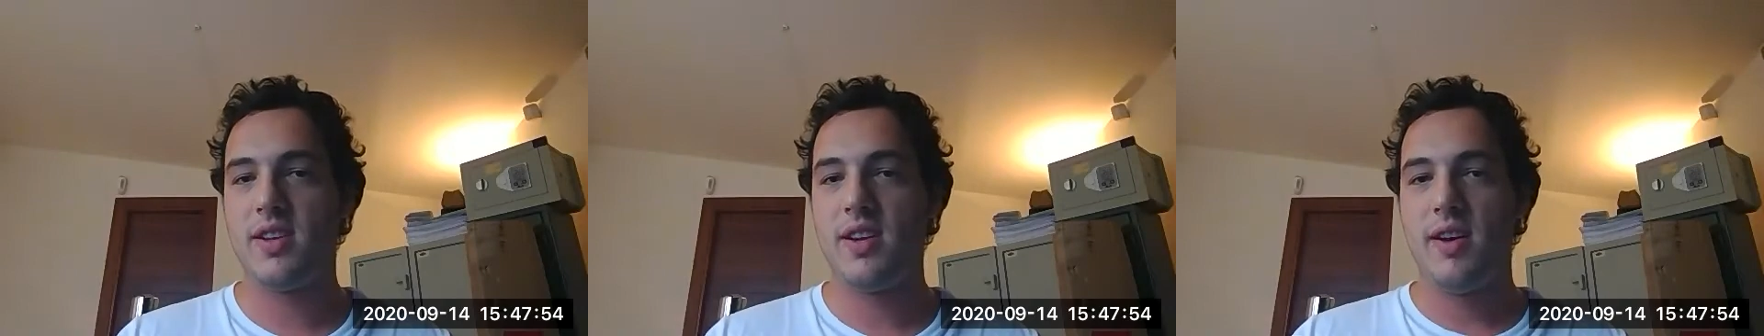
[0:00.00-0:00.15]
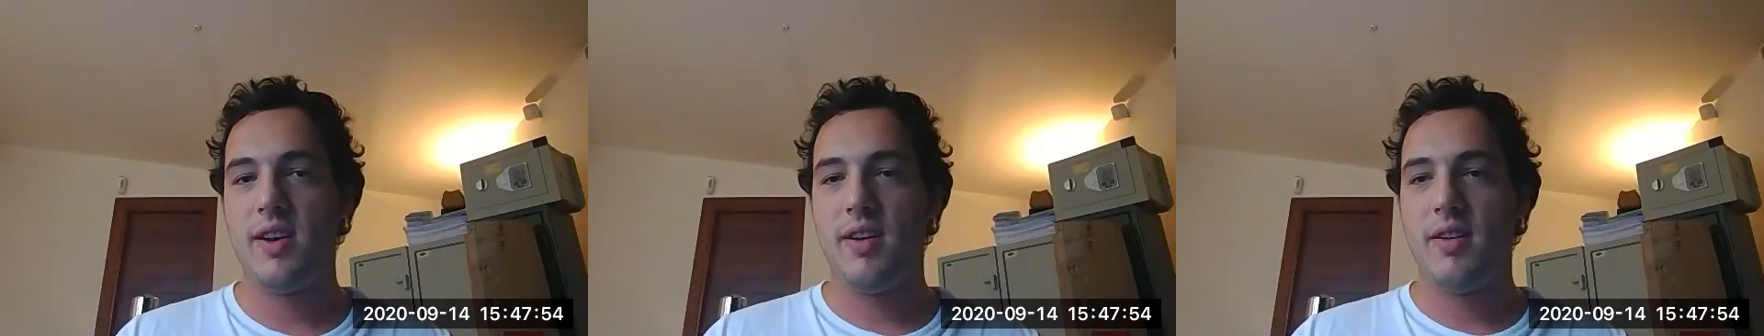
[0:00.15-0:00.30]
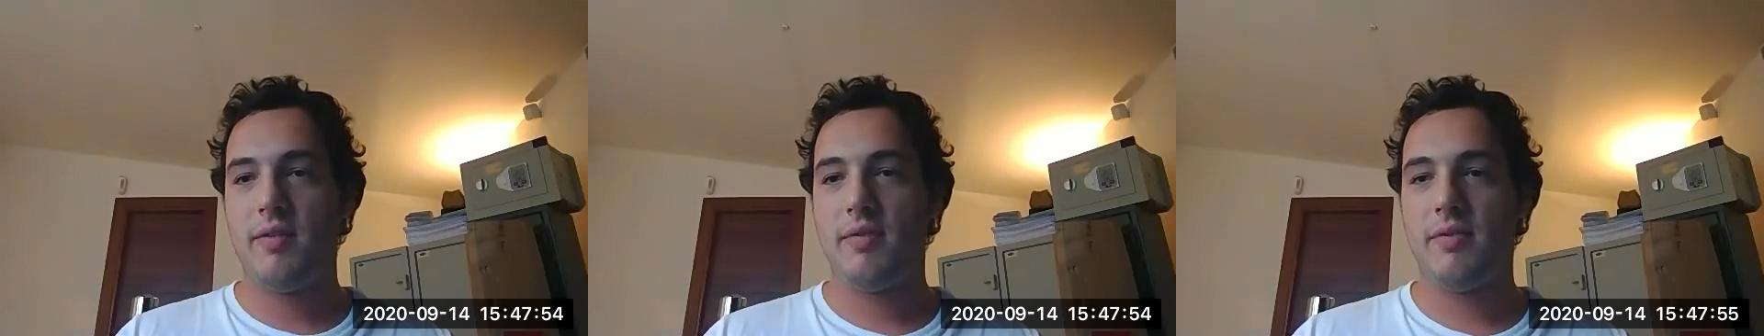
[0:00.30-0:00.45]

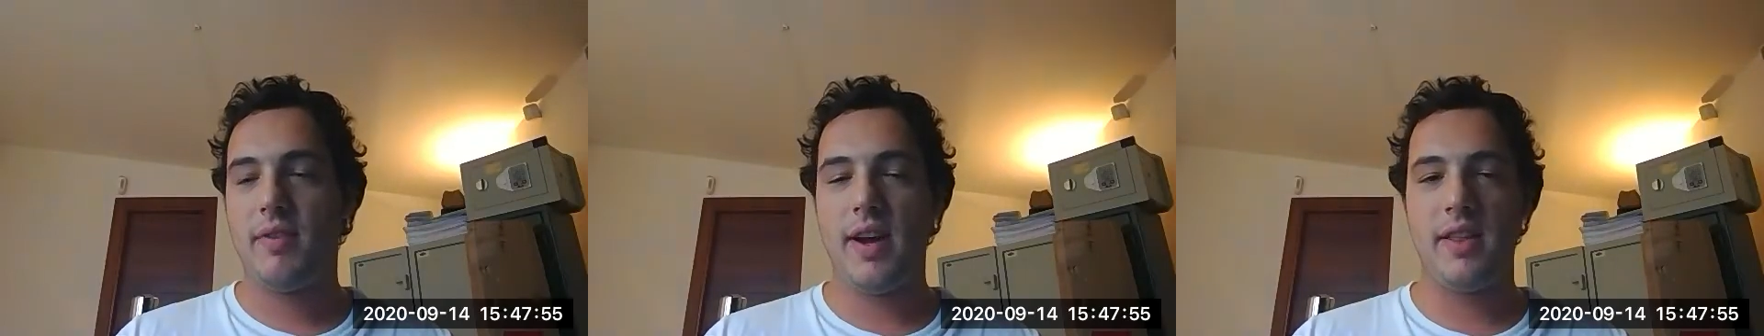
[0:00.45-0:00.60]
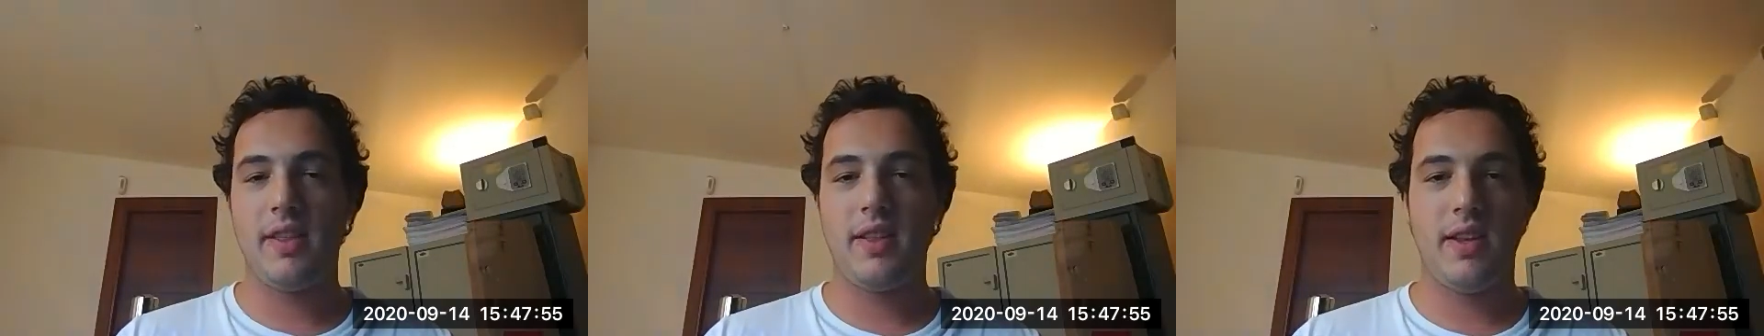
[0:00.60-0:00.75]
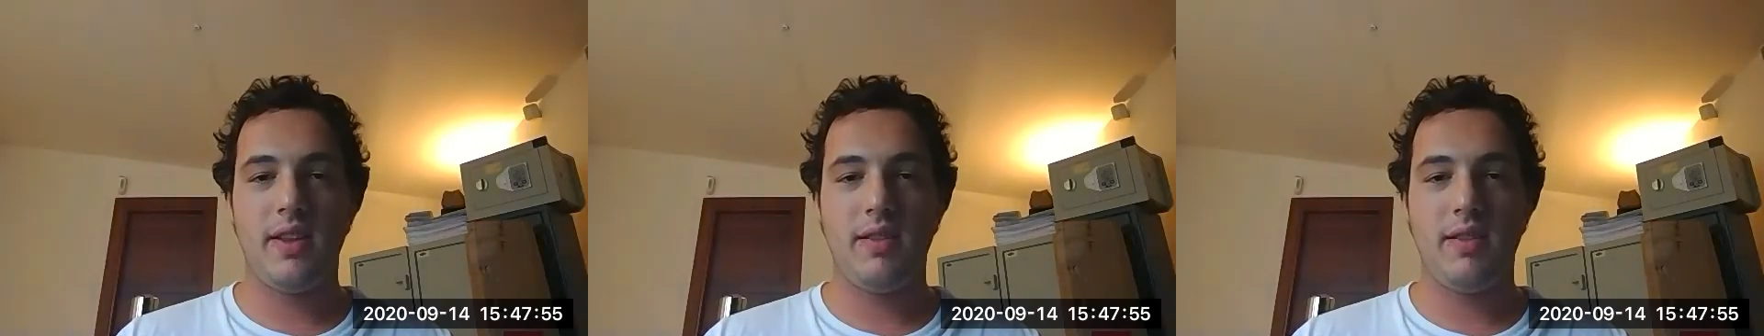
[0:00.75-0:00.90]
find
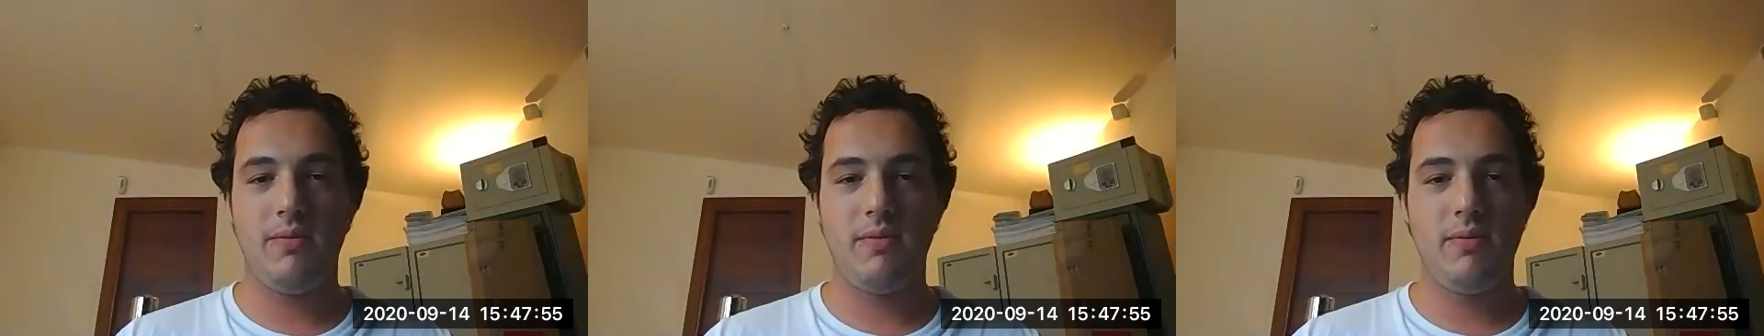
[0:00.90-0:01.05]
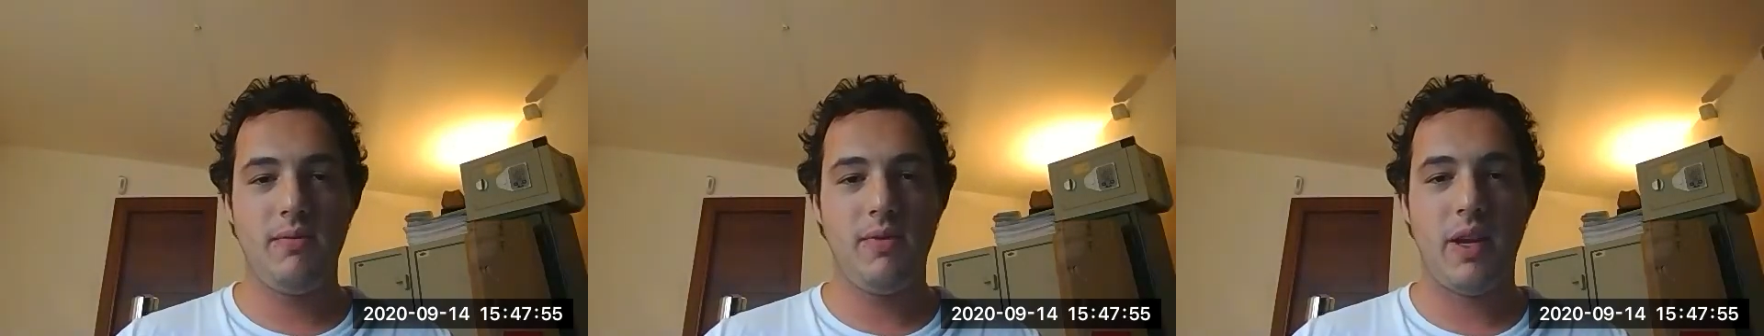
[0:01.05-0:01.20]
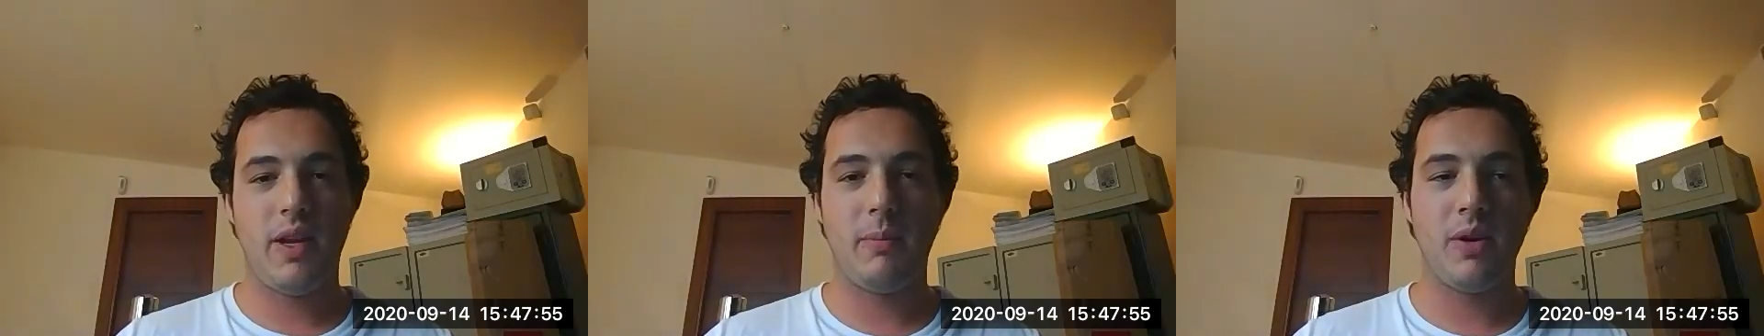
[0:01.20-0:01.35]
that
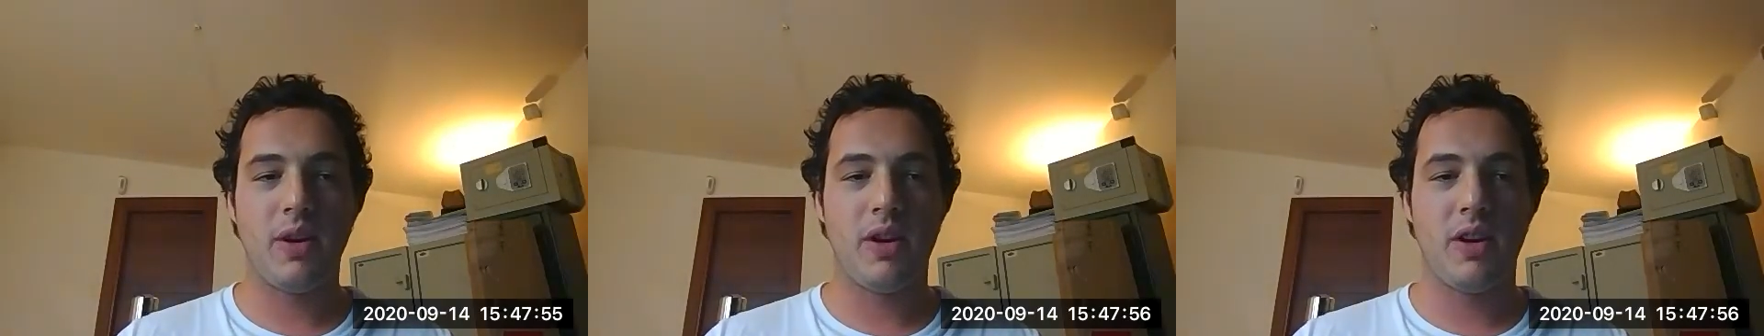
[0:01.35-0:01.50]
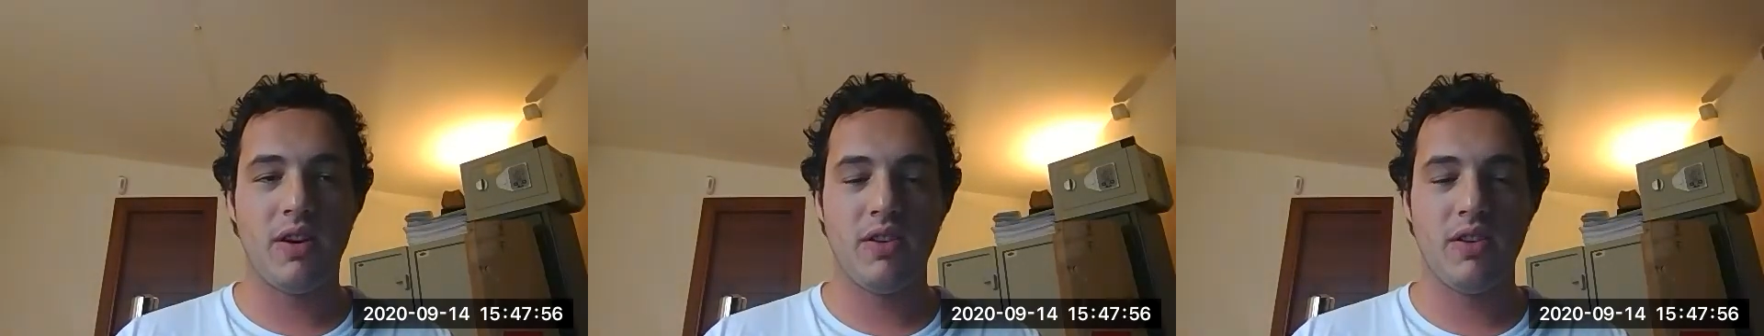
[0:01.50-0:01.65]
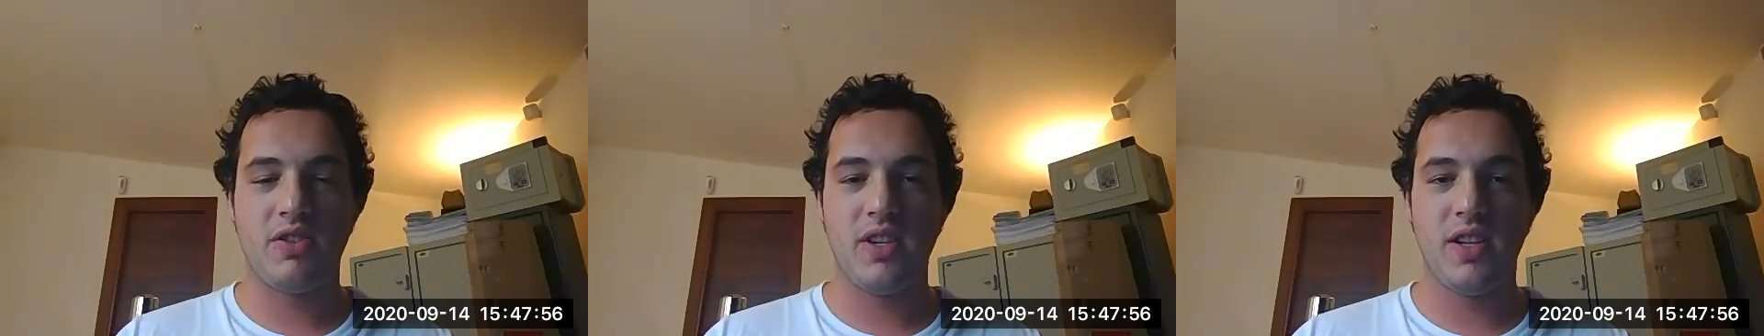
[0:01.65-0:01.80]
number
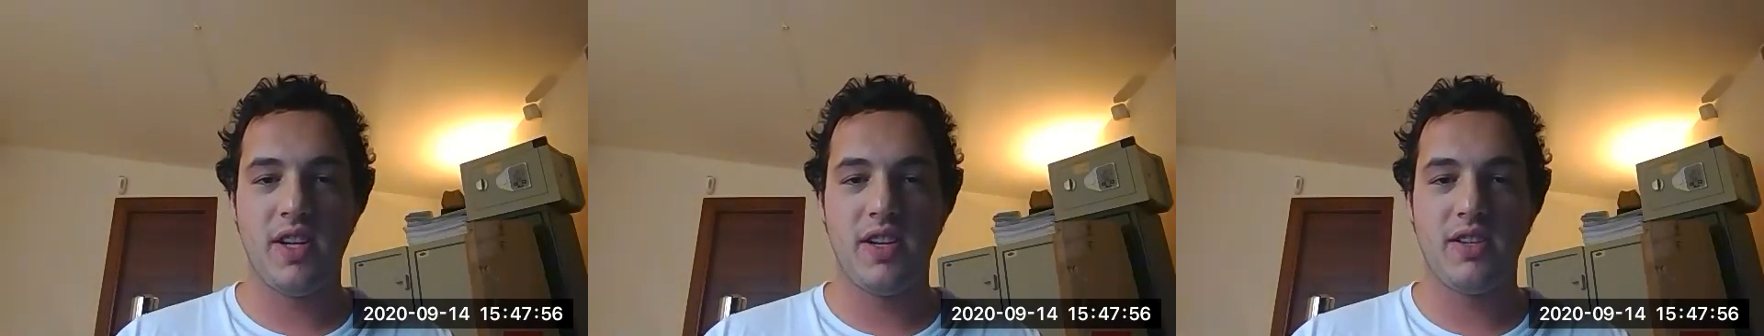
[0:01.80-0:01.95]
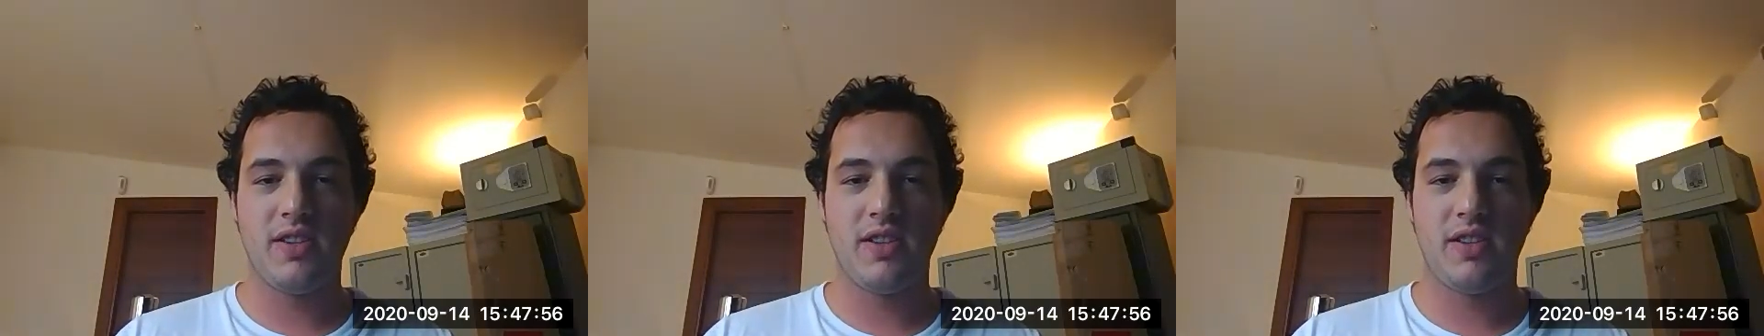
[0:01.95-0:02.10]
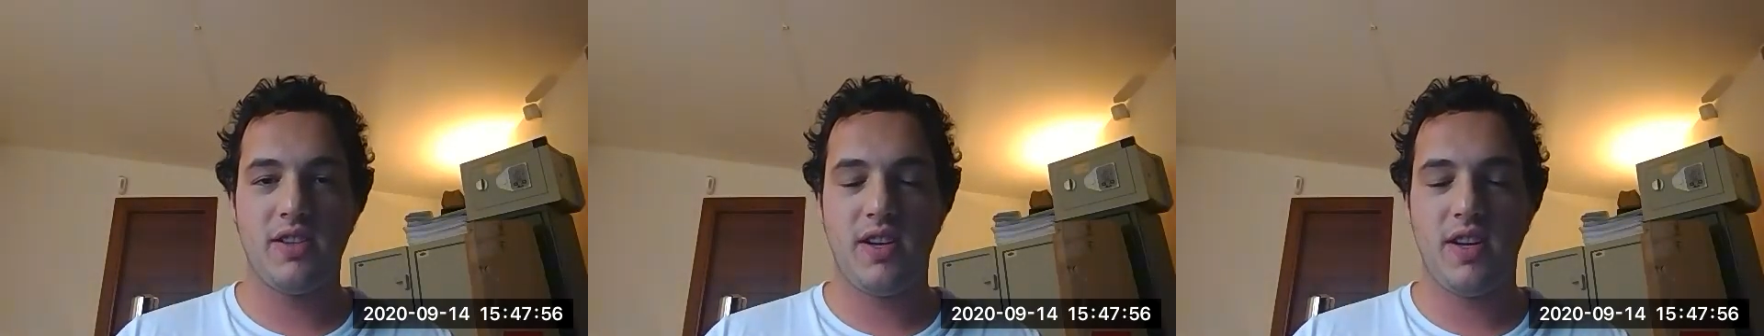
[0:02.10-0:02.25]
crunching
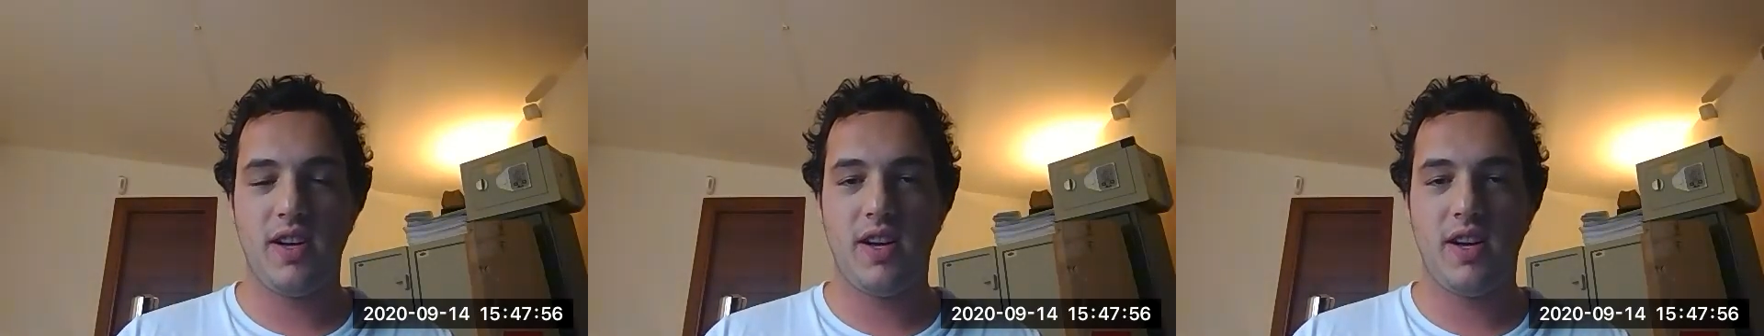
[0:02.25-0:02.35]
is